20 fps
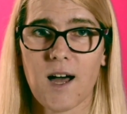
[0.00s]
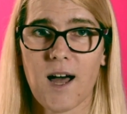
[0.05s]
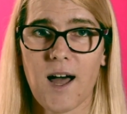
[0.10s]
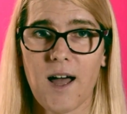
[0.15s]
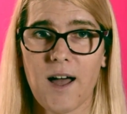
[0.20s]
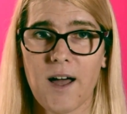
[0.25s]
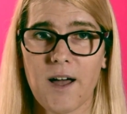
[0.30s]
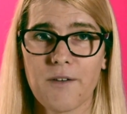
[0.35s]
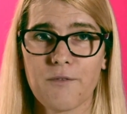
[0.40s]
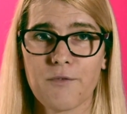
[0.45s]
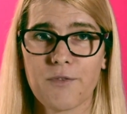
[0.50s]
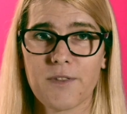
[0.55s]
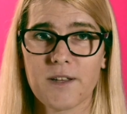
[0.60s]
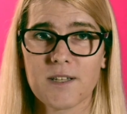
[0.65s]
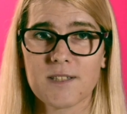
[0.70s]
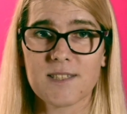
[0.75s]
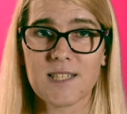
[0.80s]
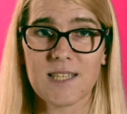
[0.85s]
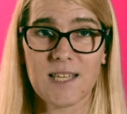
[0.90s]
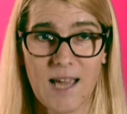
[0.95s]
of
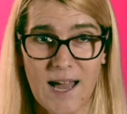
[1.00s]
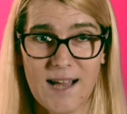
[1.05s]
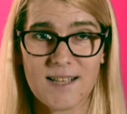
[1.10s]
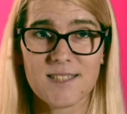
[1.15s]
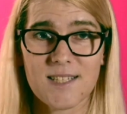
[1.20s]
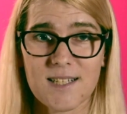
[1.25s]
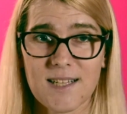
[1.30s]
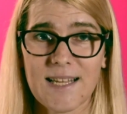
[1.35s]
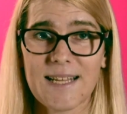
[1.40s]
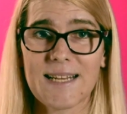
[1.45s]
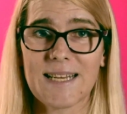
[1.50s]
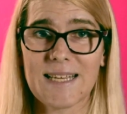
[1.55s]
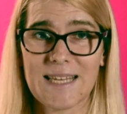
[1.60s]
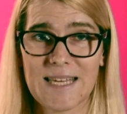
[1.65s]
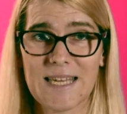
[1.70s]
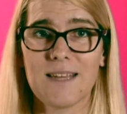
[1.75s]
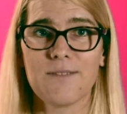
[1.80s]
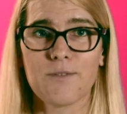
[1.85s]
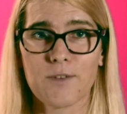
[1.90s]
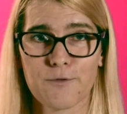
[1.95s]
this escalating
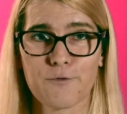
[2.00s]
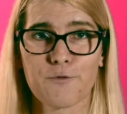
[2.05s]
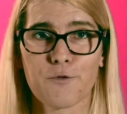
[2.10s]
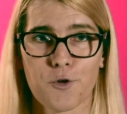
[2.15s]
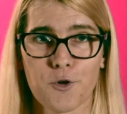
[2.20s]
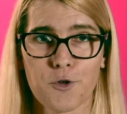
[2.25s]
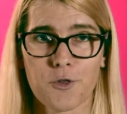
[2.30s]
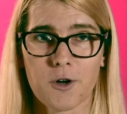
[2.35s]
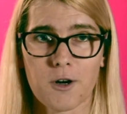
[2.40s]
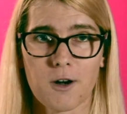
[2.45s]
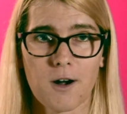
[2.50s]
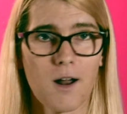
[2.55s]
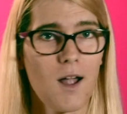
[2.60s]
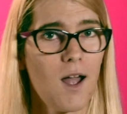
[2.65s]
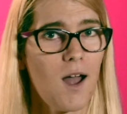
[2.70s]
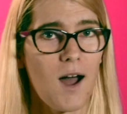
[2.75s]
even further.